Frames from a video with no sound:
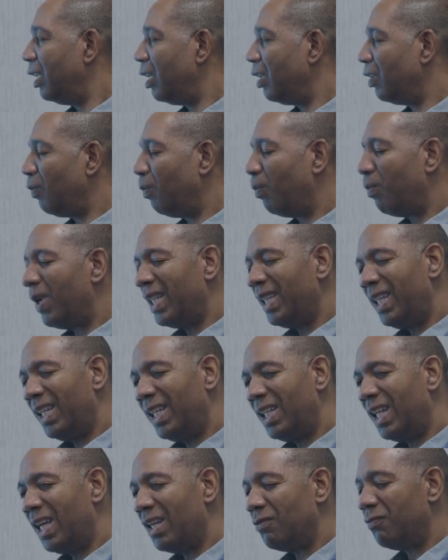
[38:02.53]
one
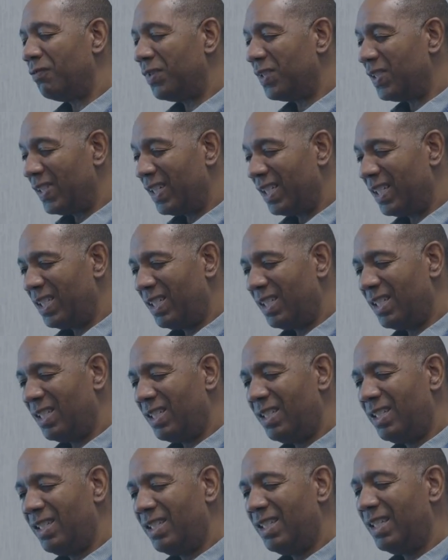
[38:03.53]
thing that
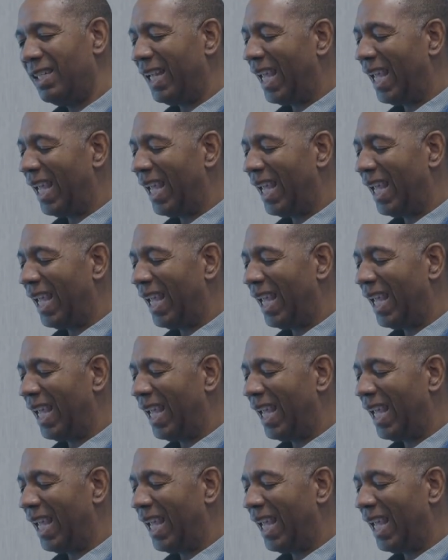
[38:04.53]
physicians